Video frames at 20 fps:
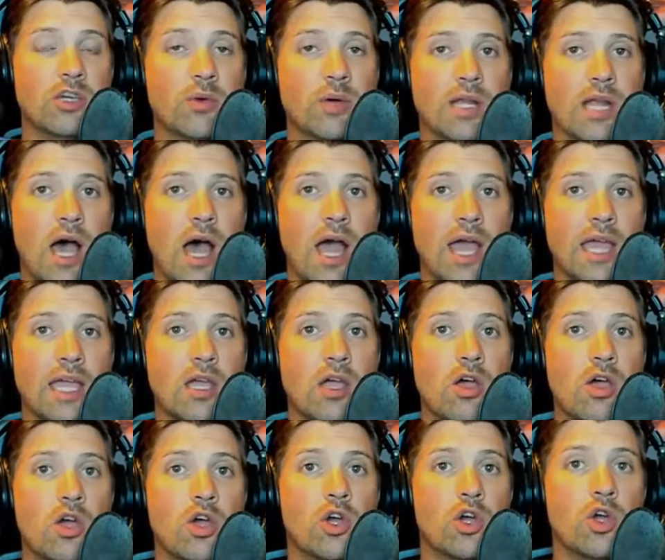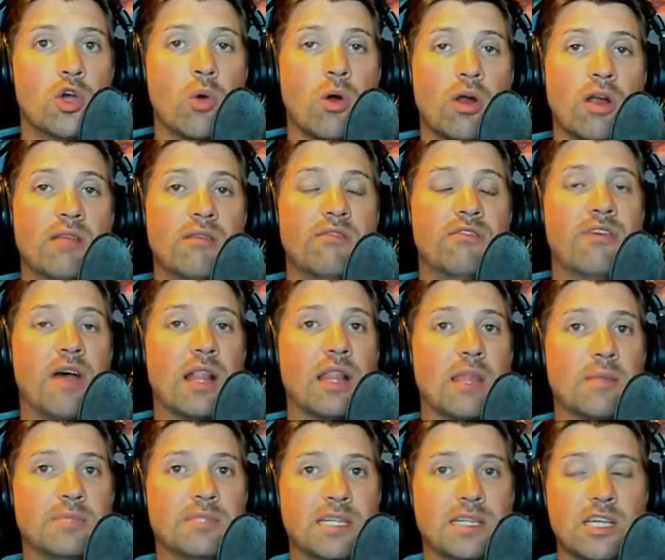and I, who are
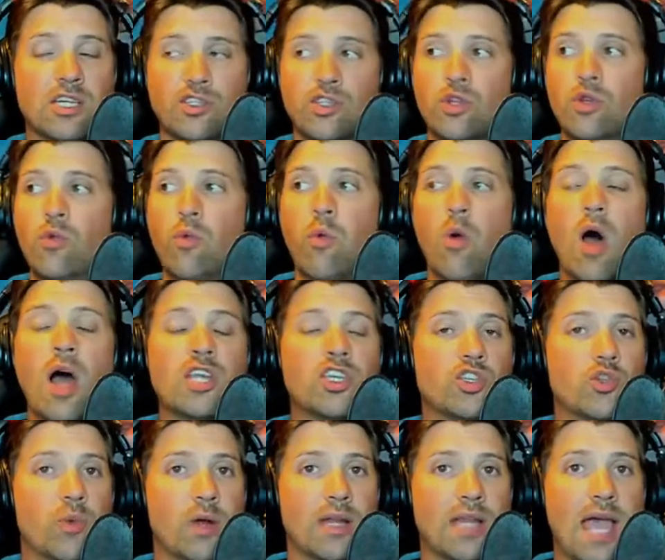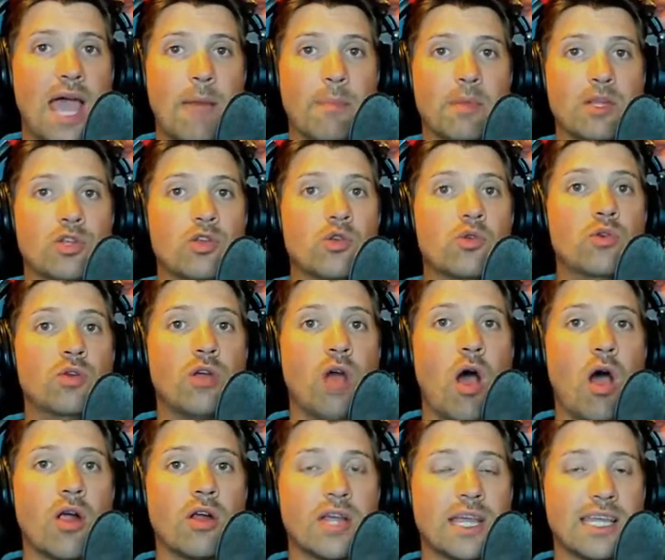enveloped in this, who watched what happened, who
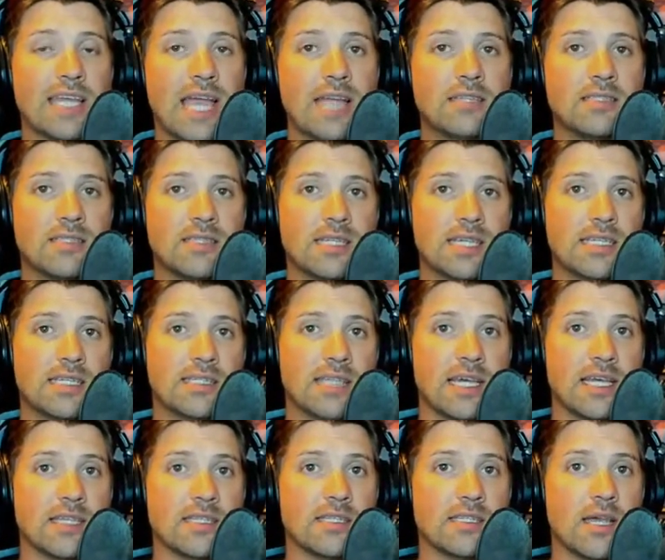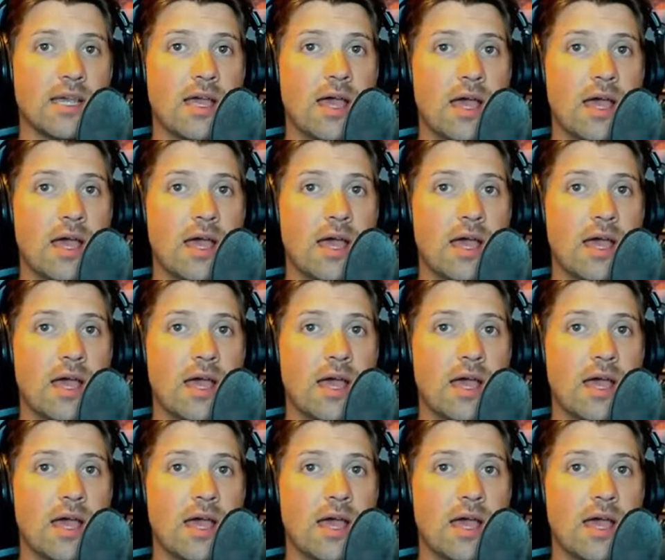guard against these things,